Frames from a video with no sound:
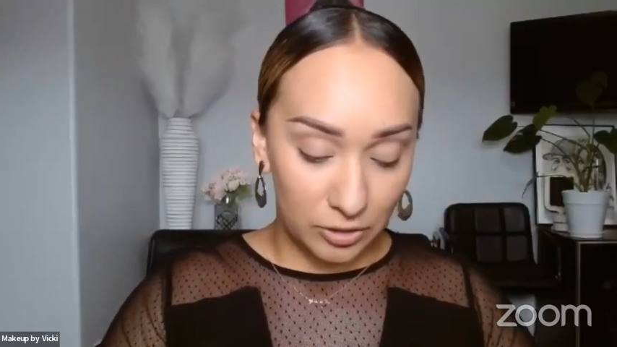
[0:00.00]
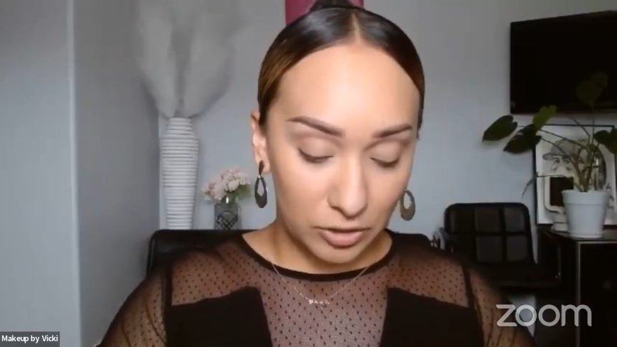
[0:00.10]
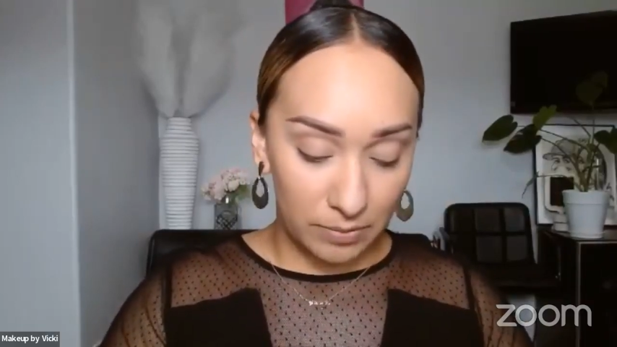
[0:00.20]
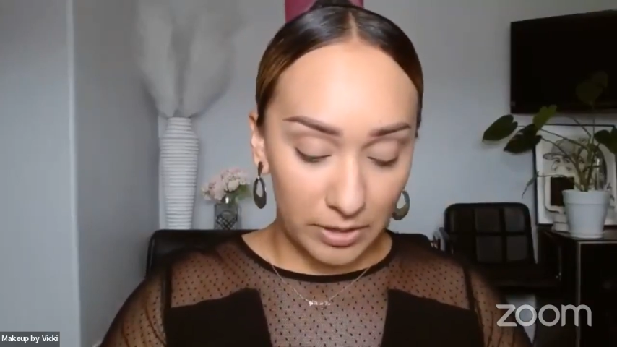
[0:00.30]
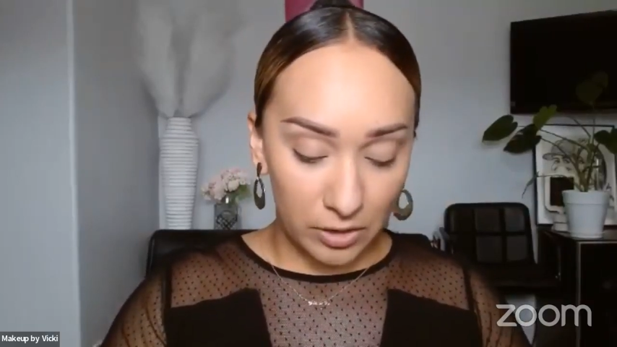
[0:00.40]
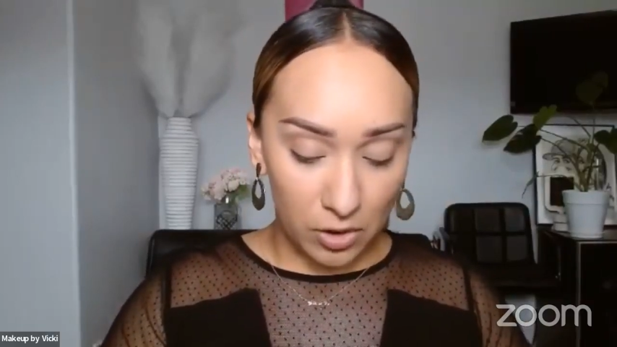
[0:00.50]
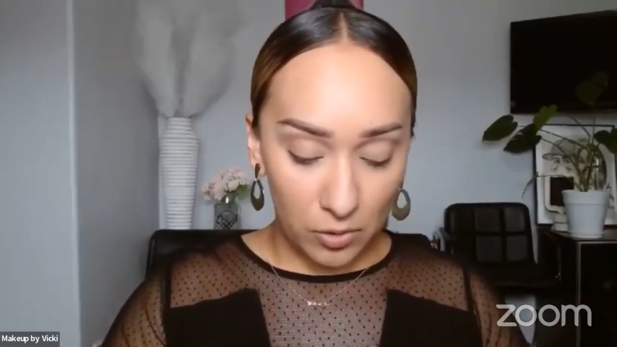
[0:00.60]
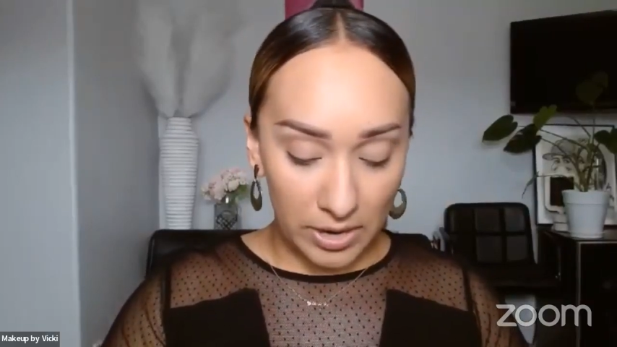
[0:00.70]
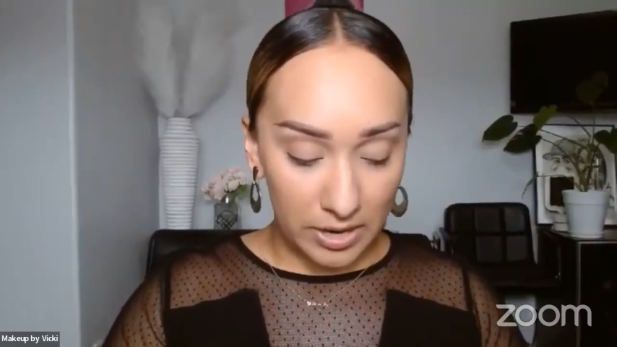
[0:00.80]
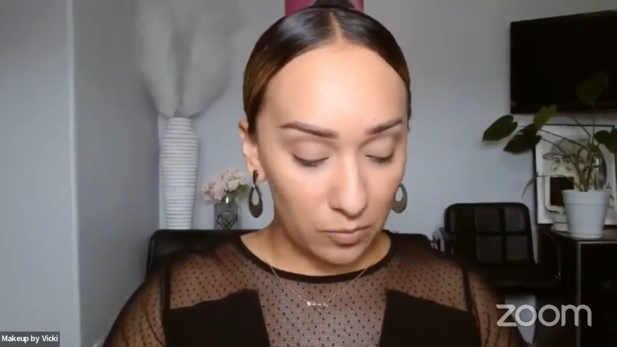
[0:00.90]
So I'm going to go
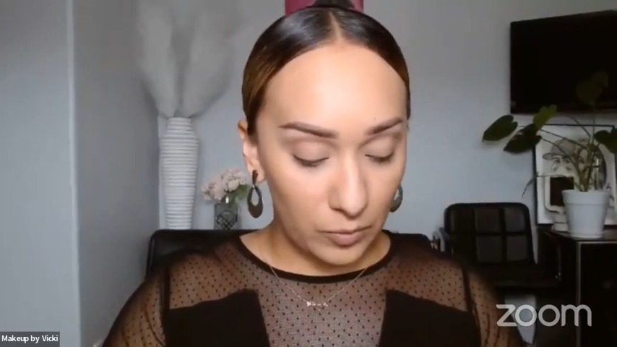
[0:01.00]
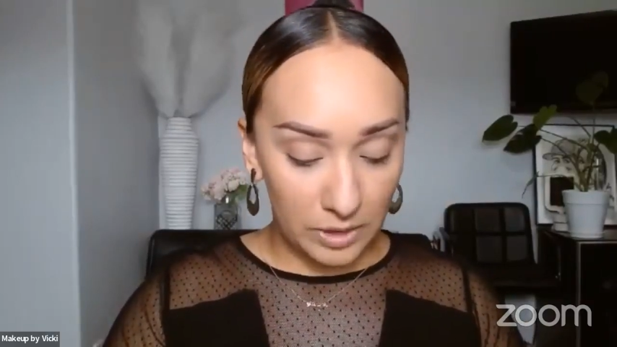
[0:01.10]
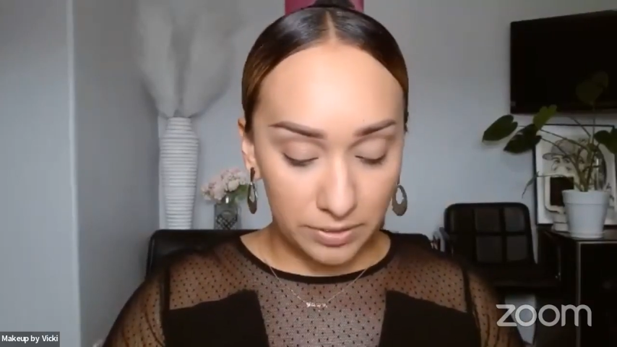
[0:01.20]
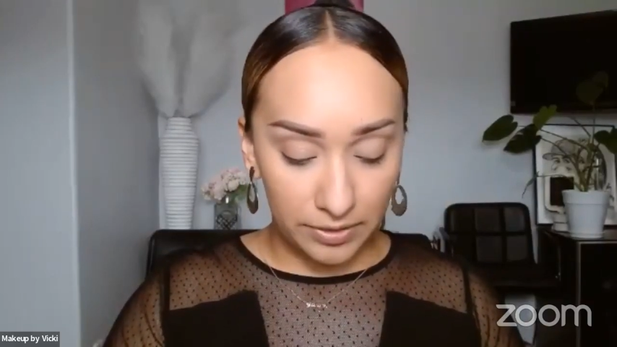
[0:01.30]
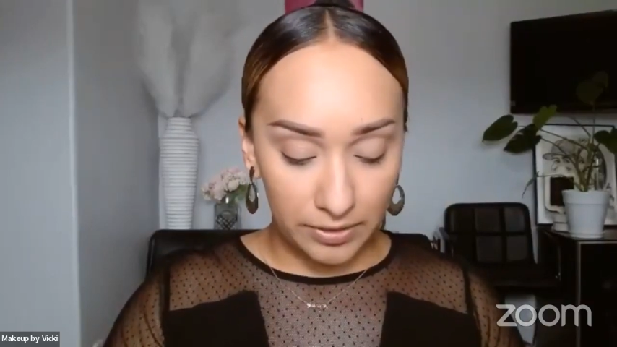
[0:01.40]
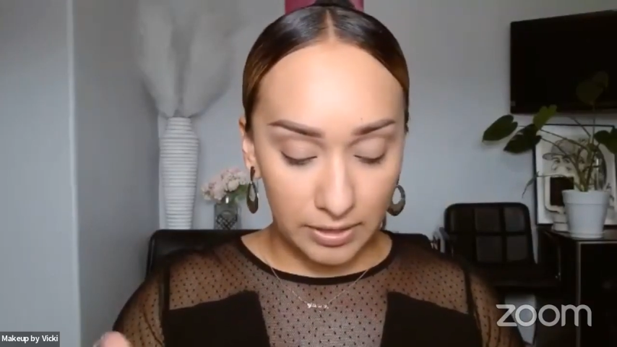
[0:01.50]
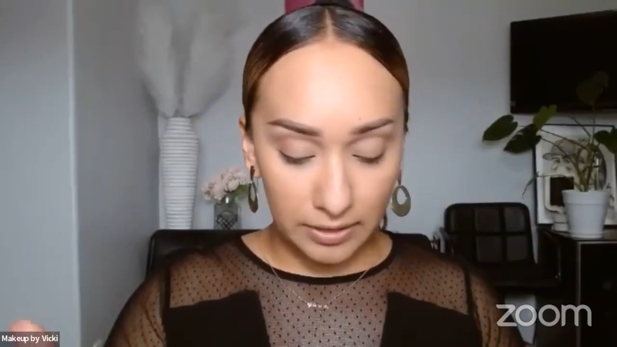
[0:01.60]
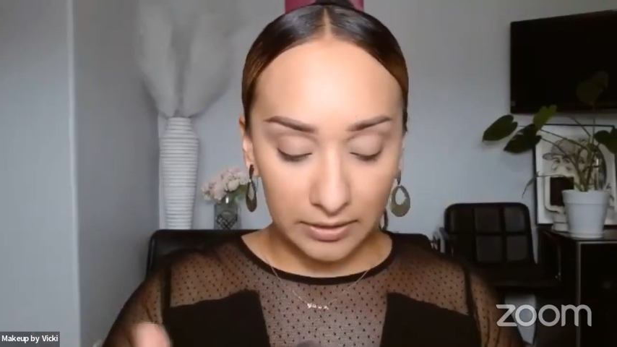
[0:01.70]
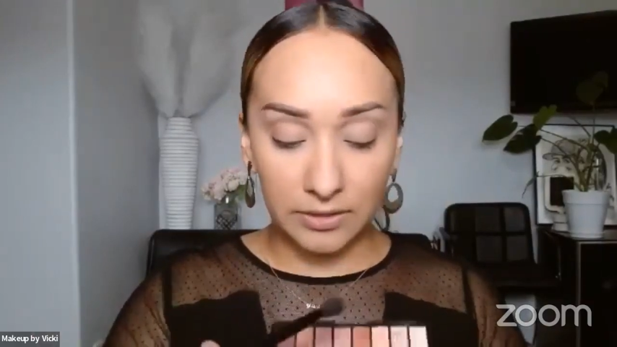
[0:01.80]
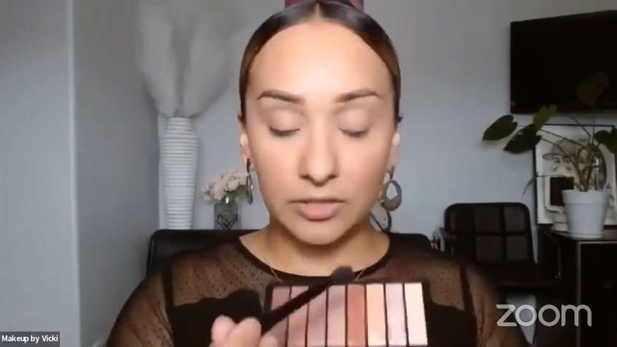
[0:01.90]
in with
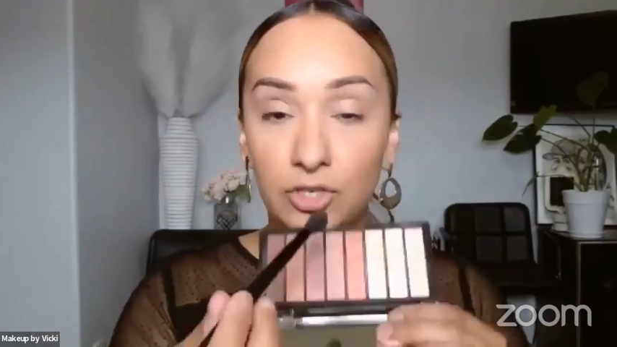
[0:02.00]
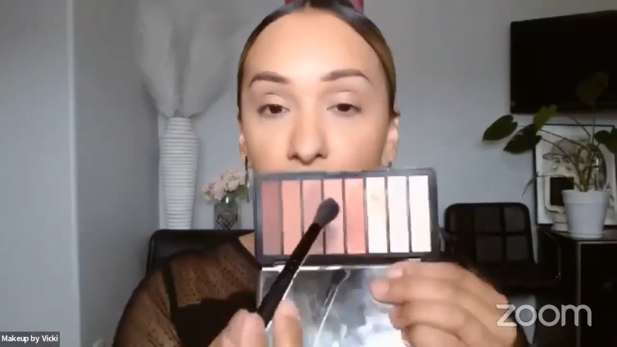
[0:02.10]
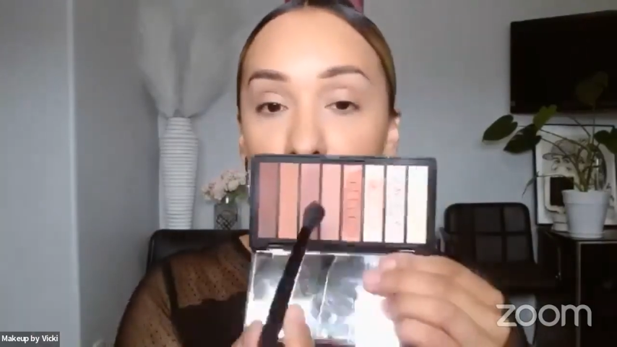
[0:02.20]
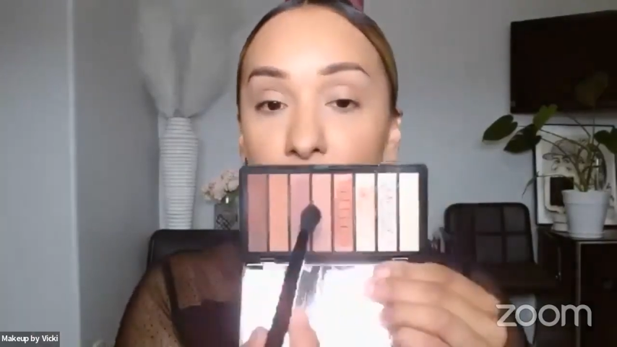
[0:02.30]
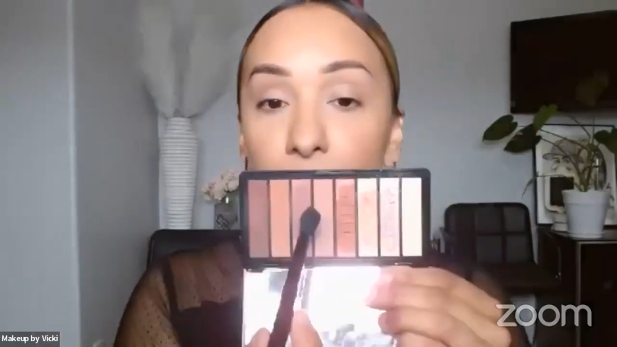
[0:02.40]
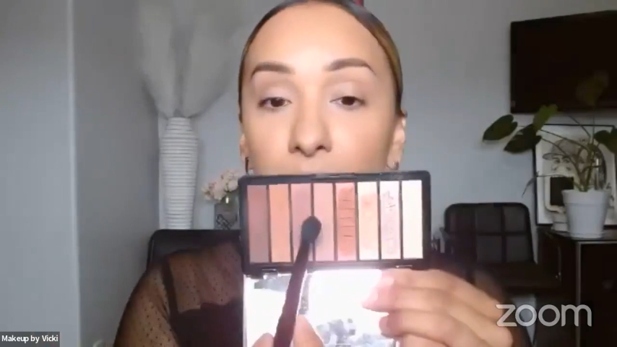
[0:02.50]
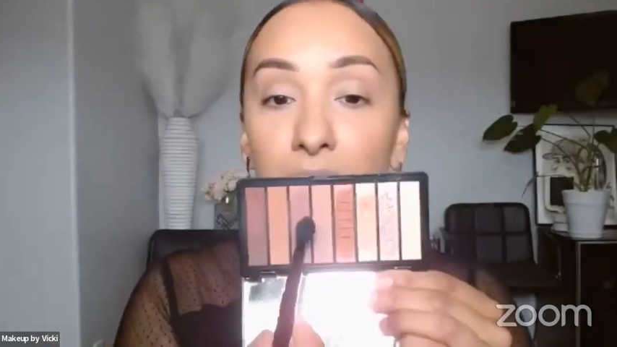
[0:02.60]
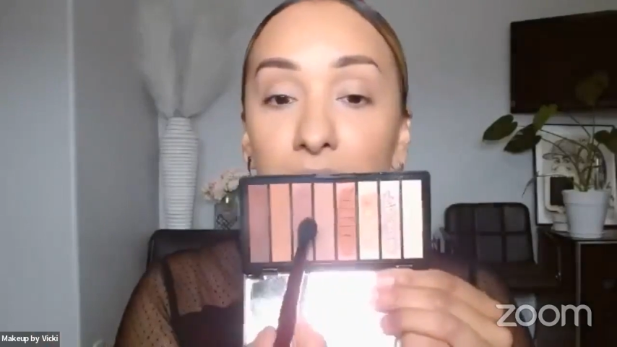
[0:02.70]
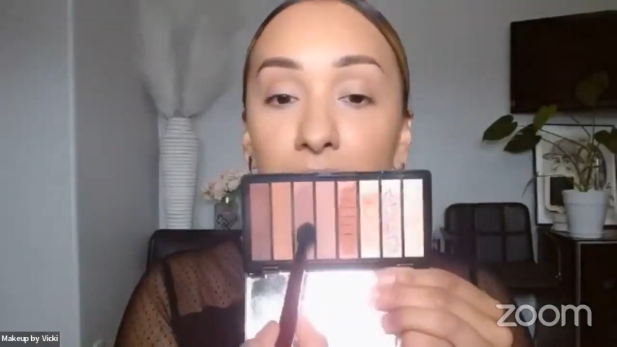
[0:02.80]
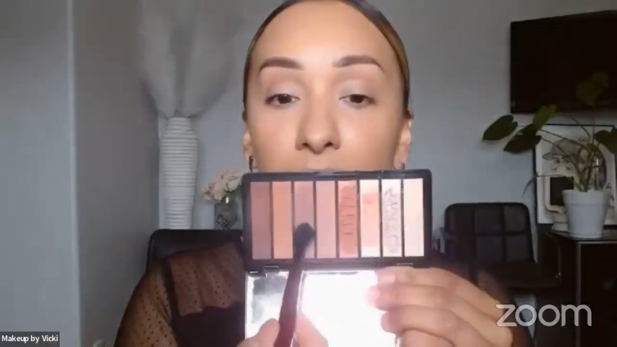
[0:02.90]
this shade right
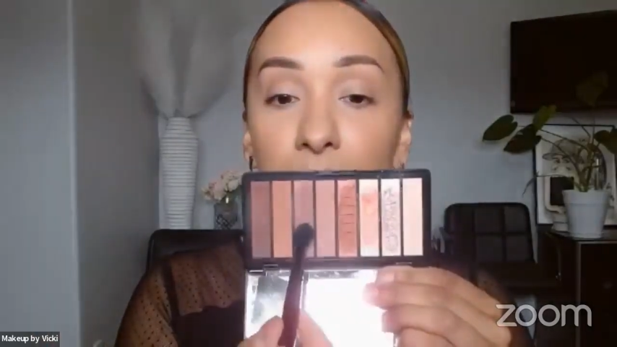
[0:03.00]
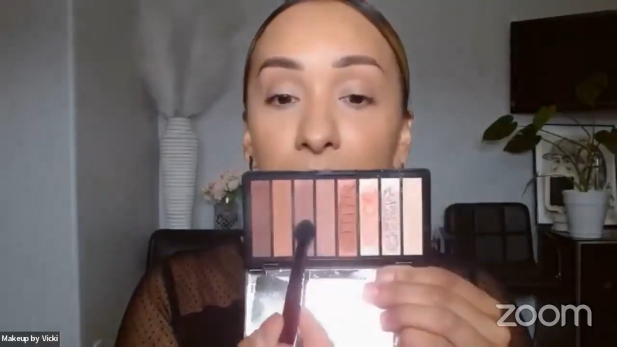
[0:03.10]
here,